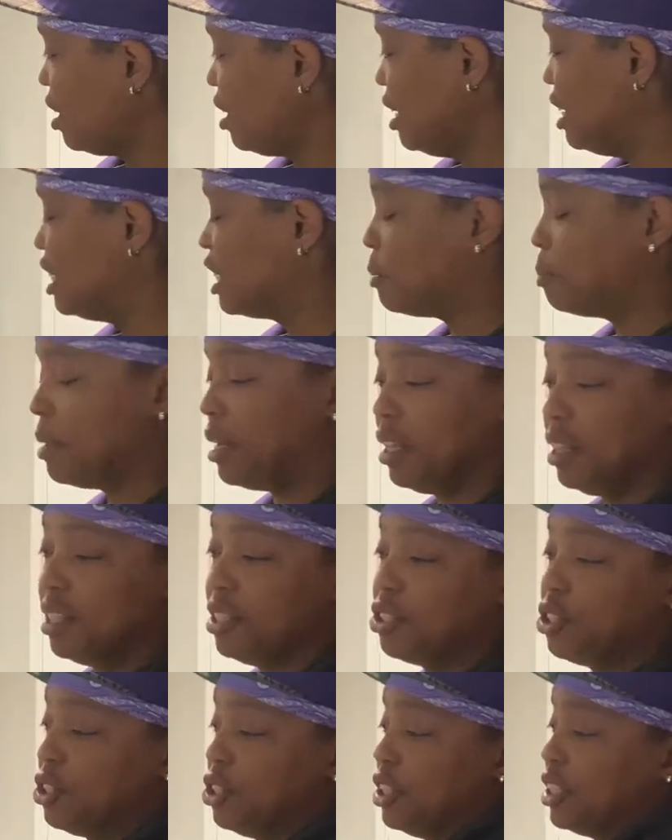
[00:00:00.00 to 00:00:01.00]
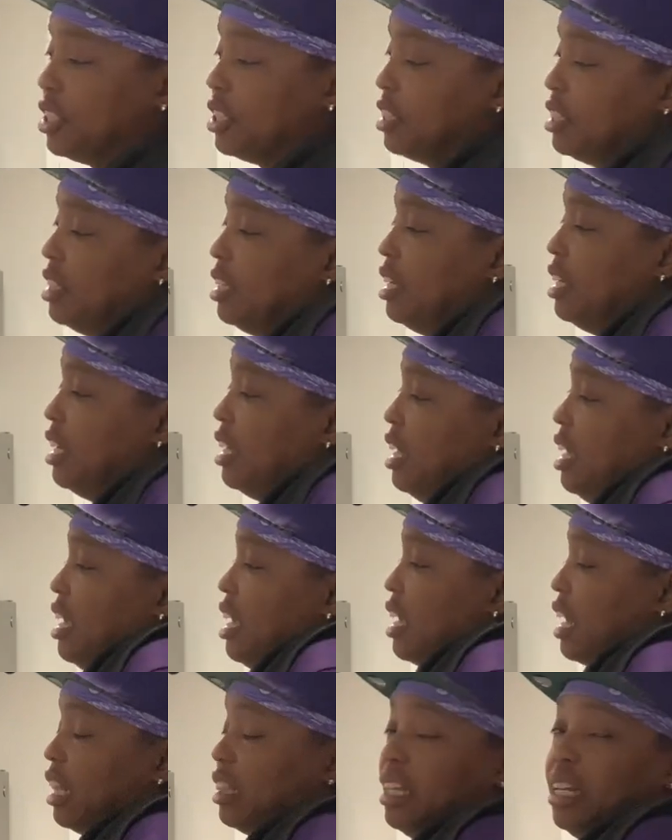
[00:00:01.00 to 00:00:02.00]
and spinning this sugar.
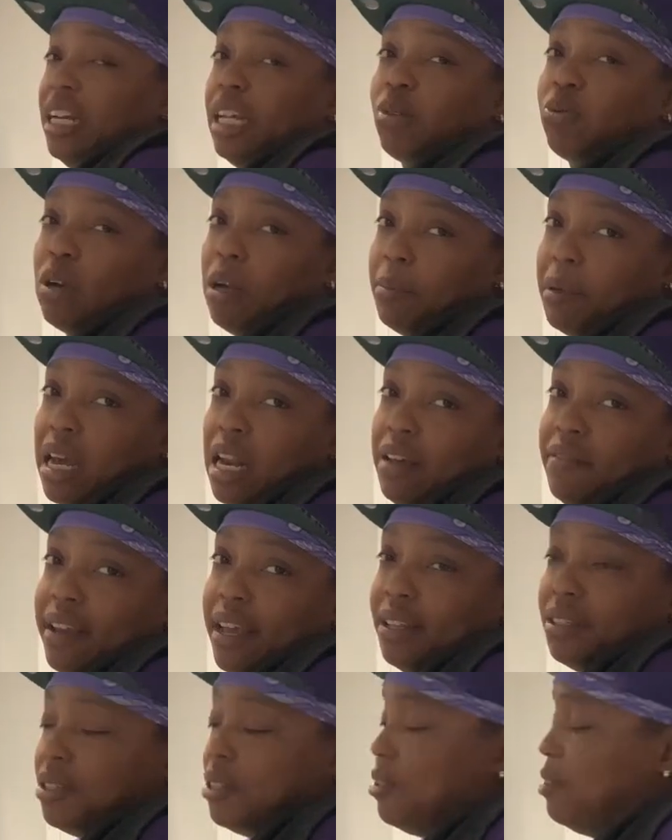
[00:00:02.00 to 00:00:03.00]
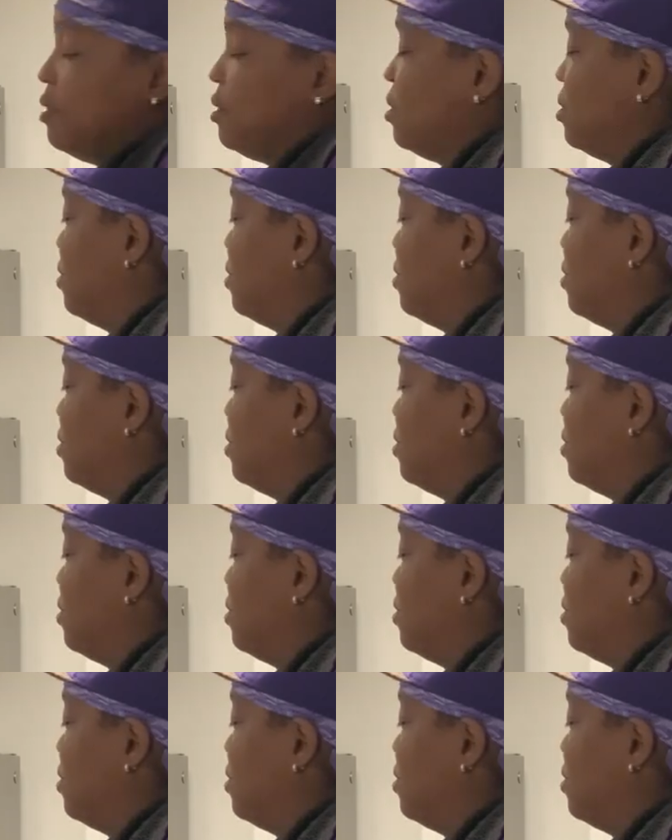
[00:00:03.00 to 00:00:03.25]
I think that's where I'm kind of at too.